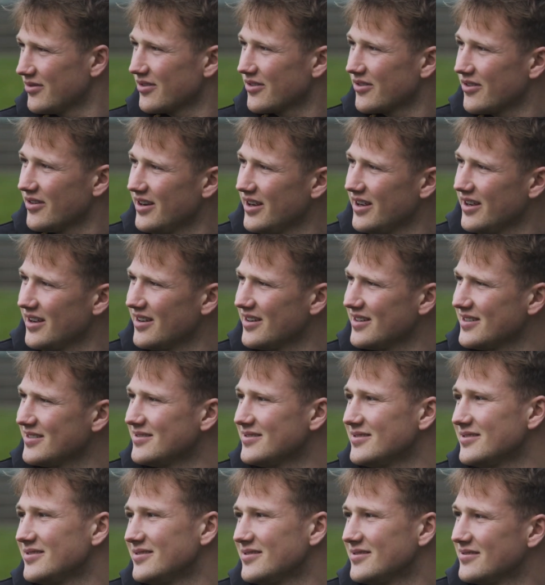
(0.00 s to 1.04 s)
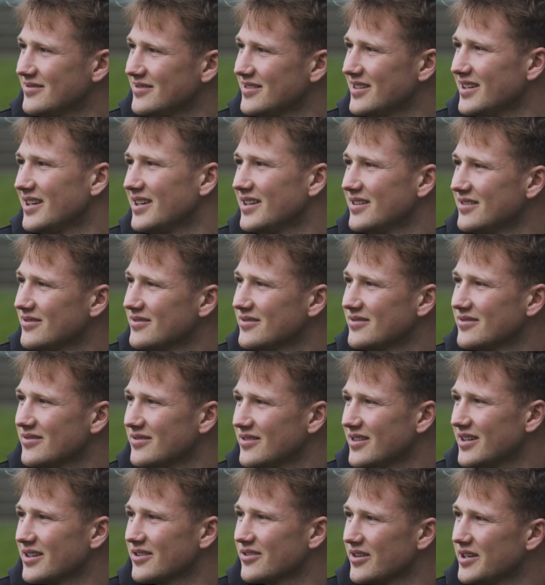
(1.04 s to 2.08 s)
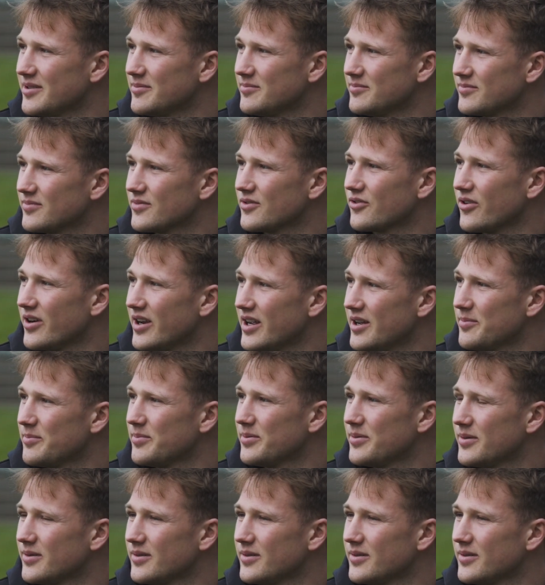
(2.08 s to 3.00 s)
Great. Oh, yeah, grape. Yeah. Sort of purpley. Grape.